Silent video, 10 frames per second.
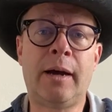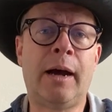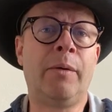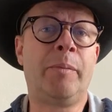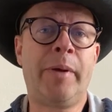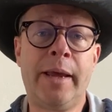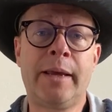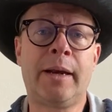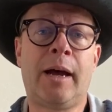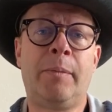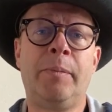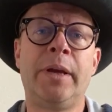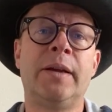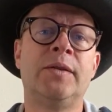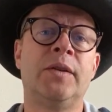I would pick it up
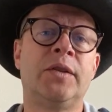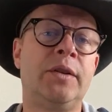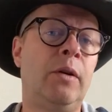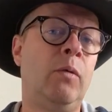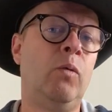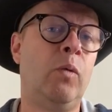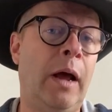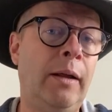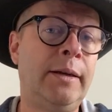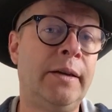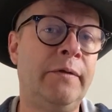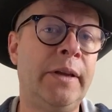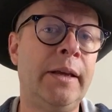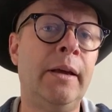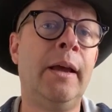because they're still
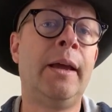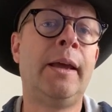relatively